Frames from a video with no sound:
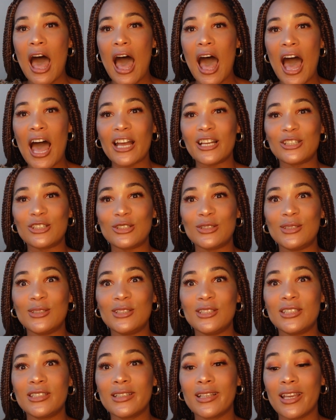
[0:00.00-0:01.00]
I should
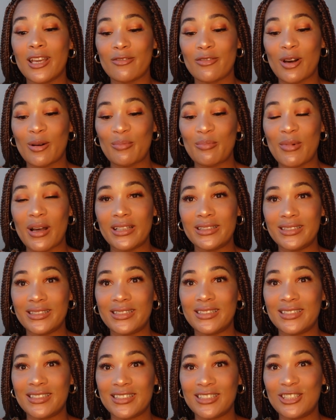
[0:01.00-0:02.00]
give up my
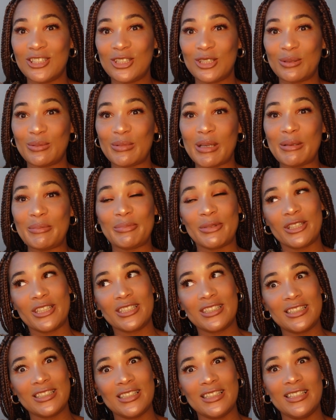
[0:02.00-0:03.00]
citizenship. And
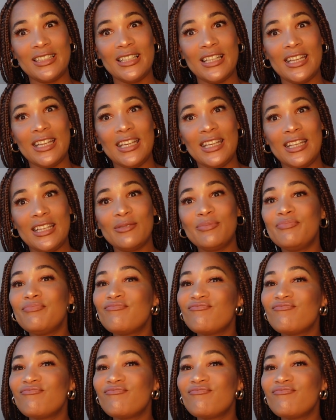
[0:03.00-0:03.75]
personally,